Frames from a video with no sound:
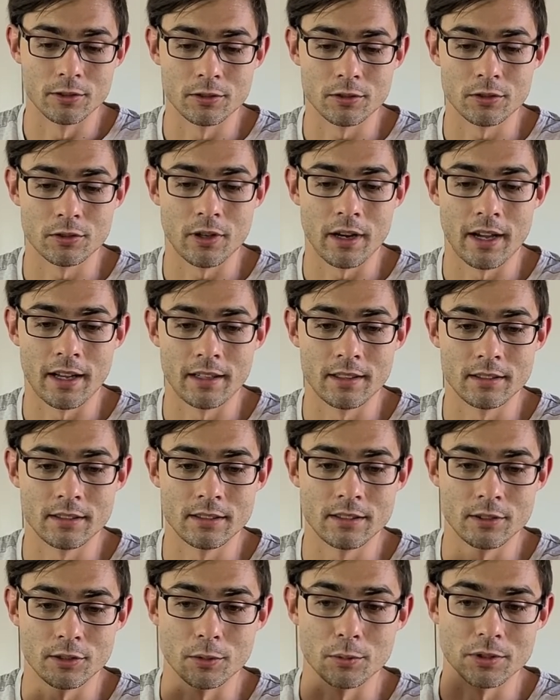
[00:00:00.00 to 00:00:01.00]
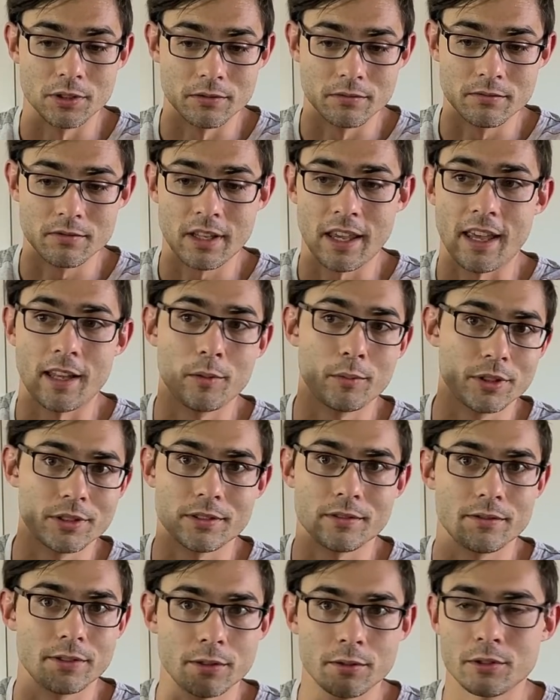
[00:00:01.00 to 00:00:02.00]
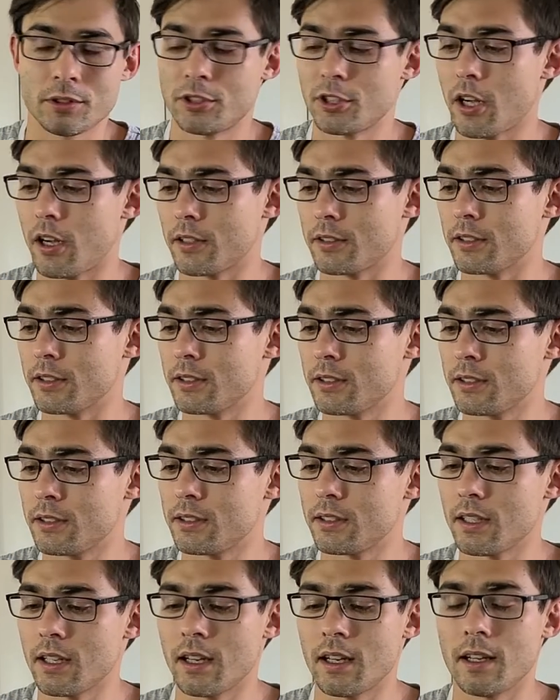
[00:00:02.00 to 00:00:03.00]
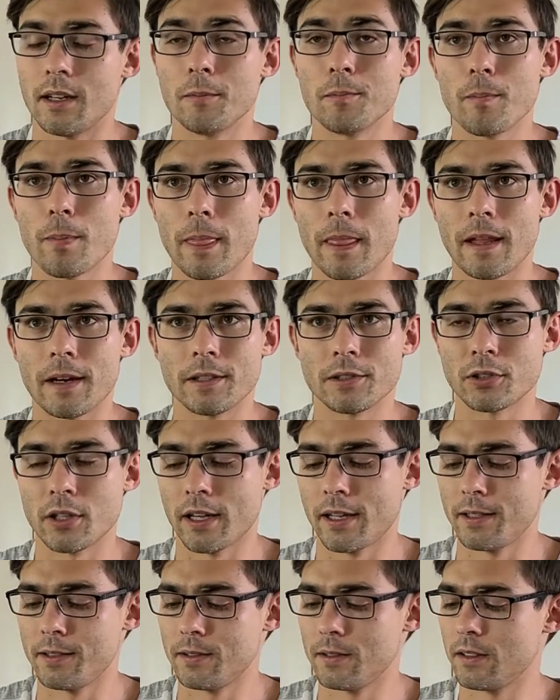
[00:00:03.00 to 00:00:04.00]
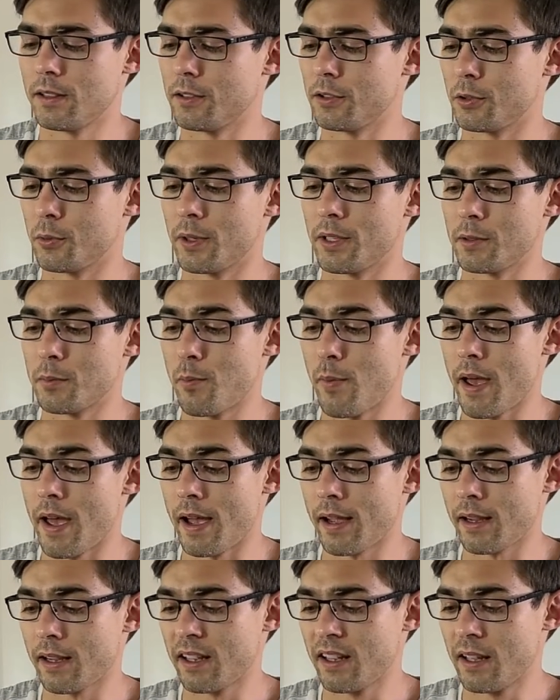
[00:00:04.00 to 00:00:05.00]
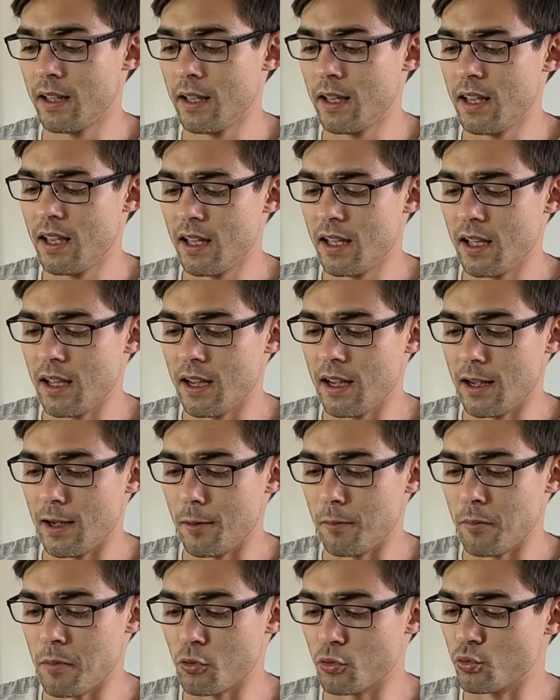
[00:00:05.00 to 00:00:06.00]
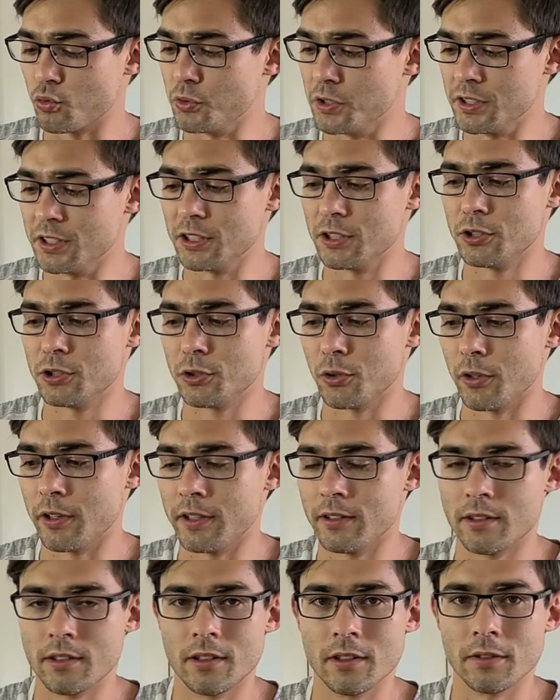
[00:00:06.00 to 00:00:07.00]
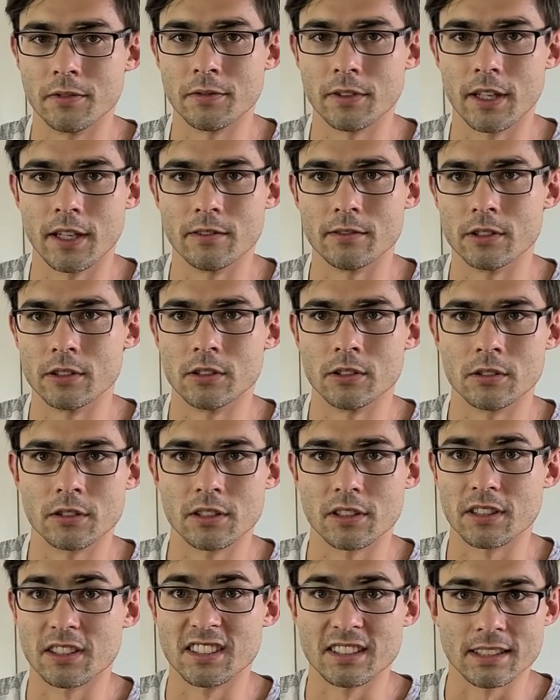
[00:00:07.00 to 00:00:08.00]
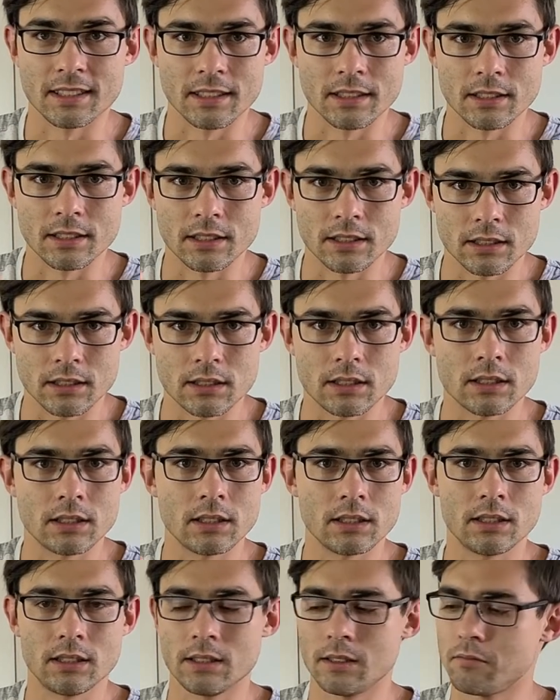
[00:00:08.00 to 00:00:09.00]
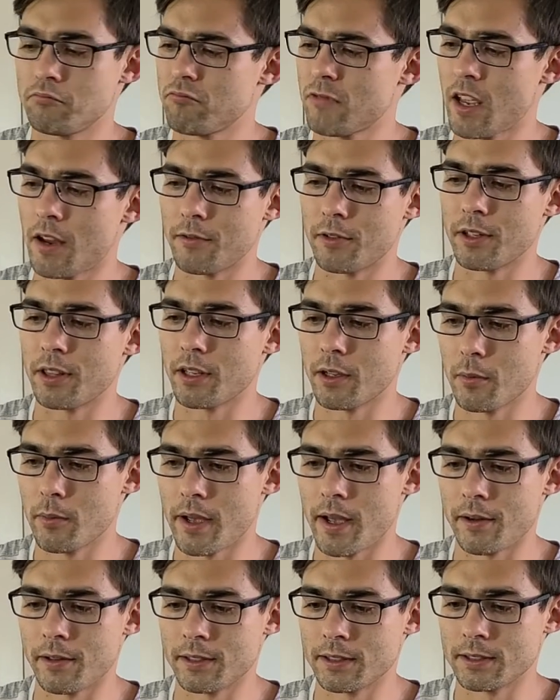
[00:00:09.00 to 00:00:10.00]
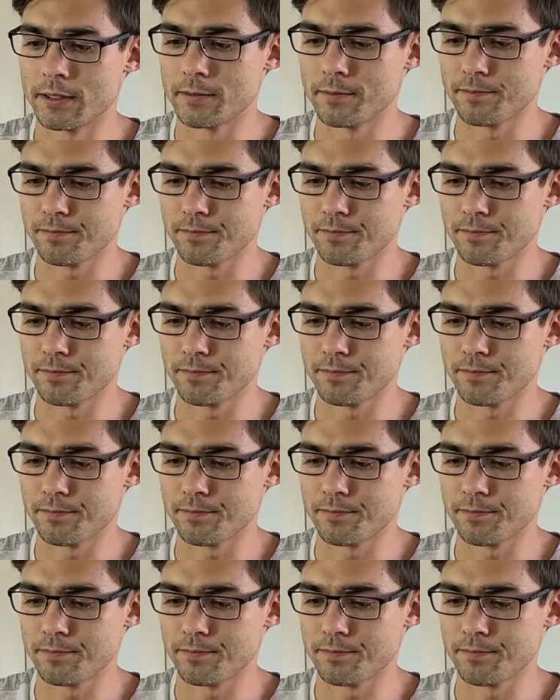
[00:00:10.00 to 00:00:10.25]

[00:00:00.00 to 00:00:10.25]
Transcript: tried in terms of cannabis-infused chocolates that I tried a little ways back. Really enjoyed the flavor, the consistency, everything about it.